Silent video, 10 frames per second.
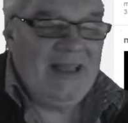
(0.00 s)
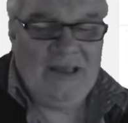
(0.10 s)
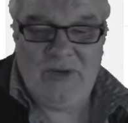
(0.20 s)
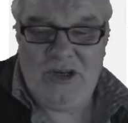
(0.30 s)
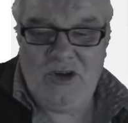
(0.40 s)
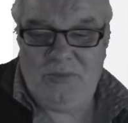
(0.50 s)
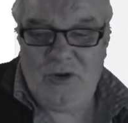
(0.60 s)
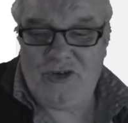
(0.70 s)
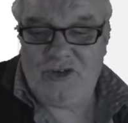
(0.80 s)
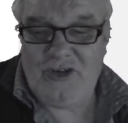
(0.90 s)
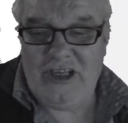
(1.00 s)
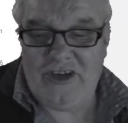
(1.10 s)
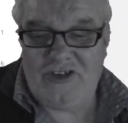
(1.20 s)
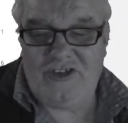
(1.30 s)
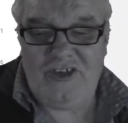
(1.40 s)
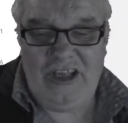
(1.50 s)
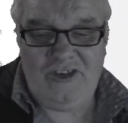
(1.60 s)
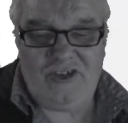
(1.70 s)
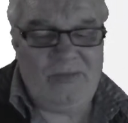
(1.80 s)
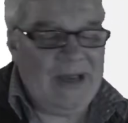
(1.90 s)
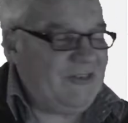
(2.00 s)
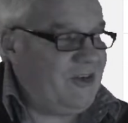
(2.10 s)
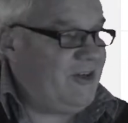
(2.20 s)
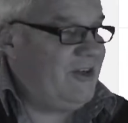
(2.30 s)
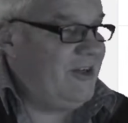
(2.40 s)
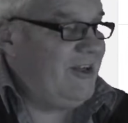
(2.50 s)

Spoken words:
And when you pushed the extents button,